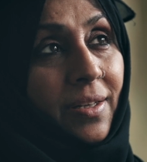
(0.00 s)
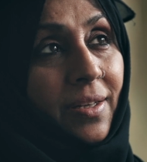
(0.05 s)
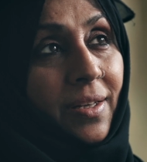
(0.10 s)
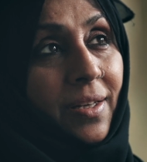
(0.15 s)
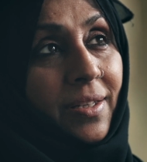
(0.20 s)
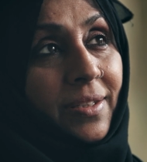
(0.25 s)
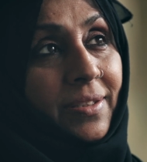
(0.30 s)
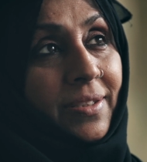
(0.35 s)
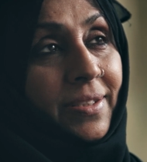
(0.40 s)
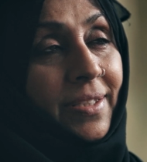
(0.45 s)

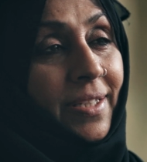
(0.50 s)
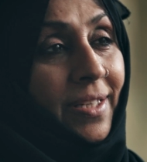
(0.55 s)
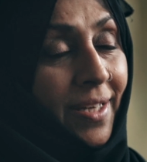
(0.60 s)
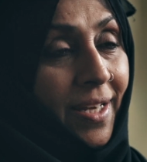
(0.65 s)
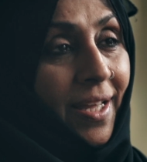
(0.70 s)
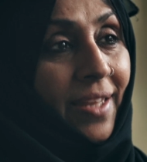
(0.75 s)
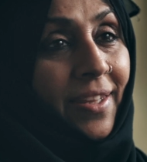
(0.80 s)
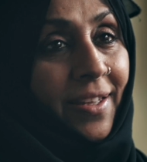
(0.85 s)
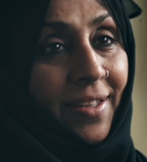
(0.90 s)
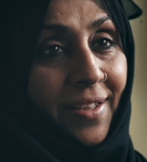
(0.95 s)
and
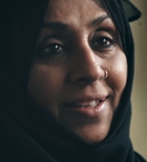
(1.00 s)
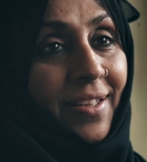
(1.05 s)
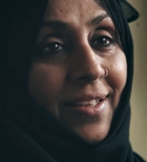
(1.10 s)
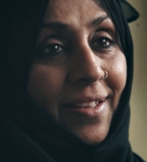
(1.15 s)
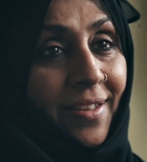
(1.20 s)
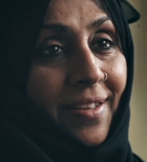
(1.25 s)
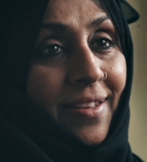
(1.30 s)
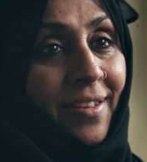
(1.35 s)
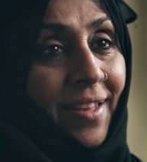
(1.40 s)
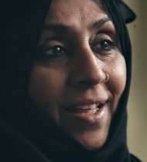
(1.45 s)
I think
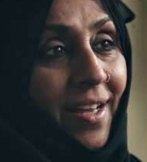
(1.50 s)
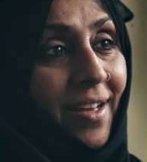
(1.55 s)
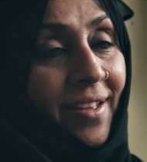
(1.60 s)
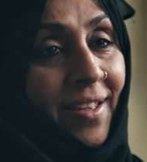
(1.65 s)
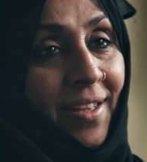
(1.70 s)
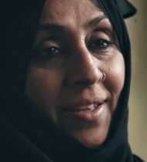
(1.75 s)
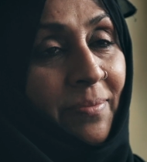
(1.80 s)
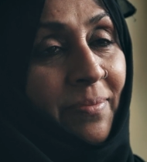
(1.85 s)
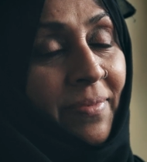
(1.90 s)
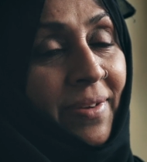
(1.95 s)
that
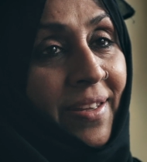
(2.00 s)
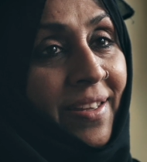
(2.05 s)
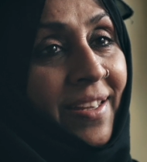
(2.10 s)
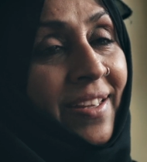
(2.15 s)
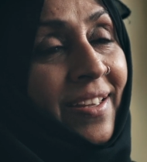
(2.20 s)
hit me.